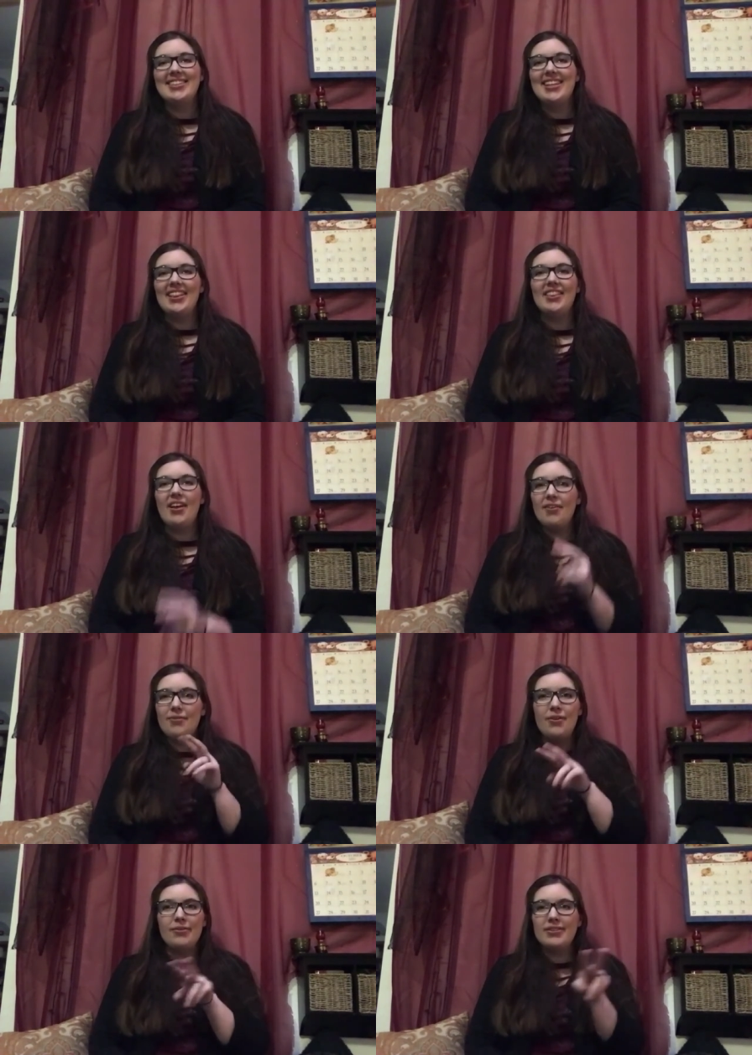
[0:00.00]
I love
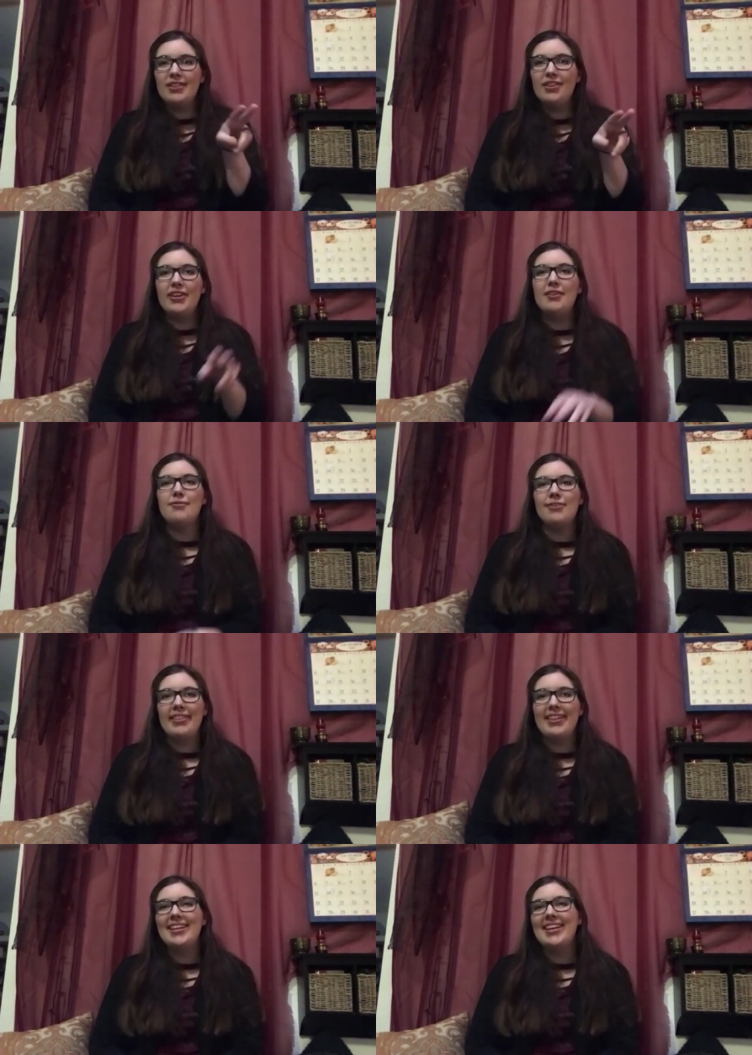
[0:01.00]
those looking for
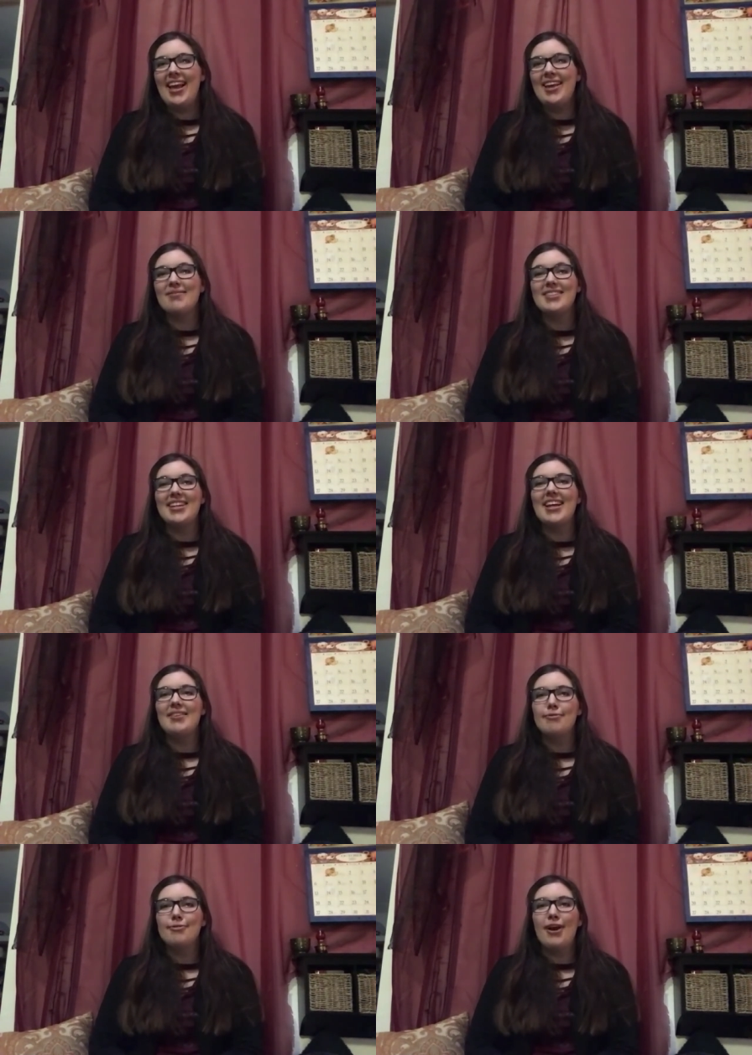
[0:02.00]
thing games, and
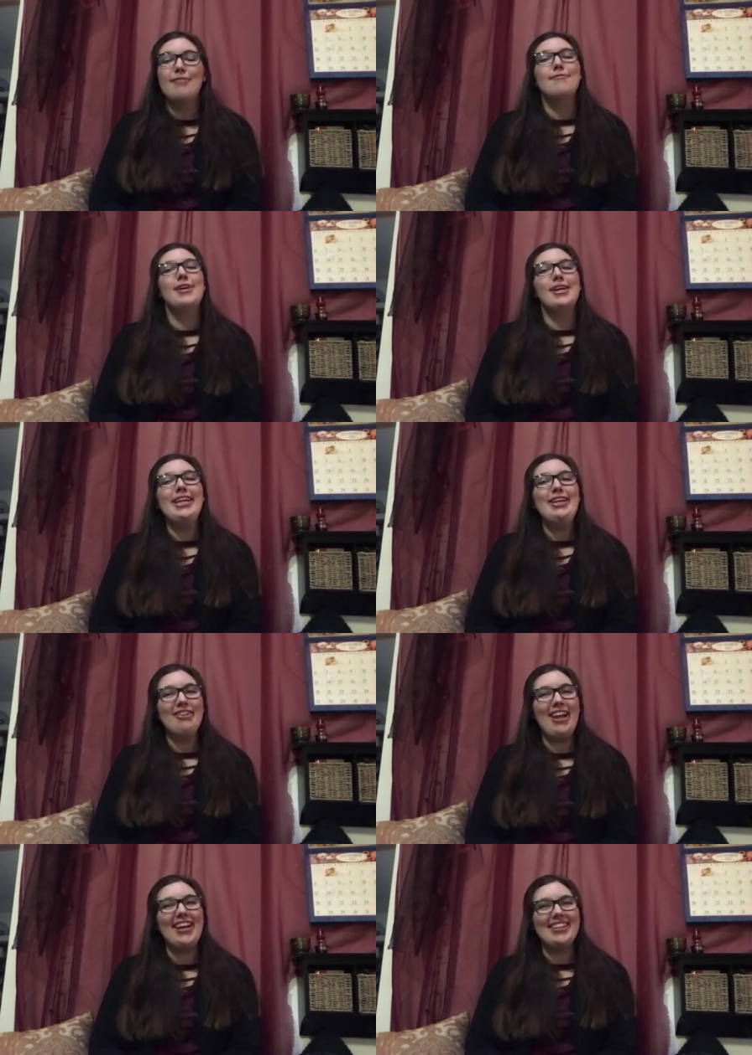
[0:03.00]
I've gotten very
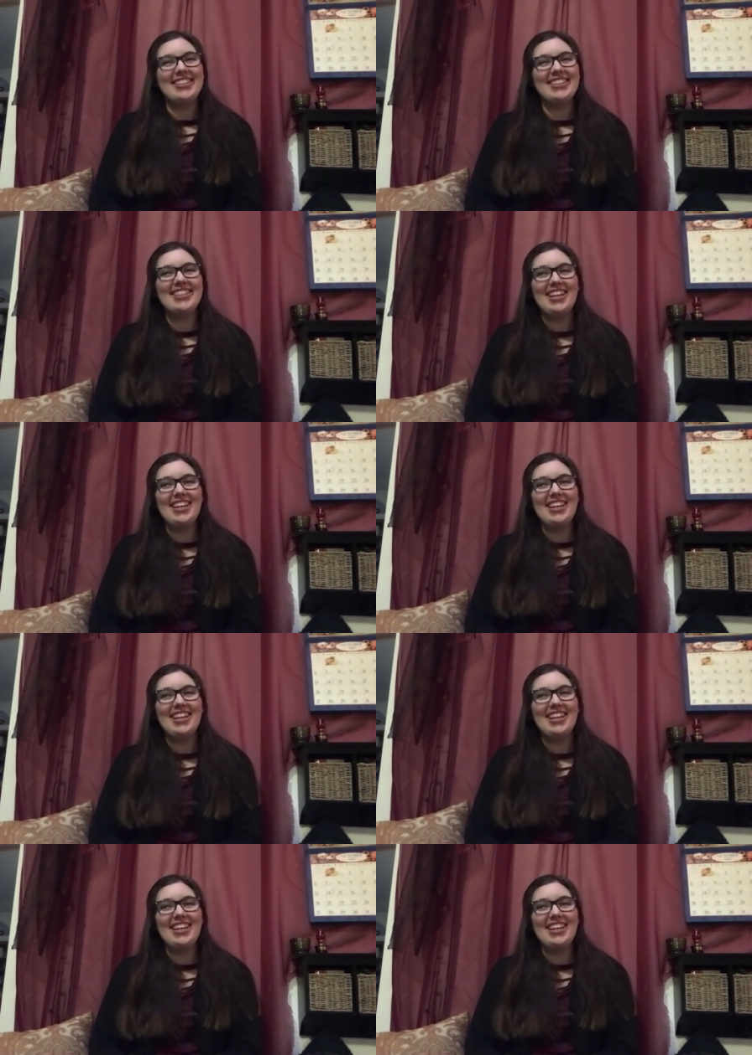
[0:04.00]
good at it since I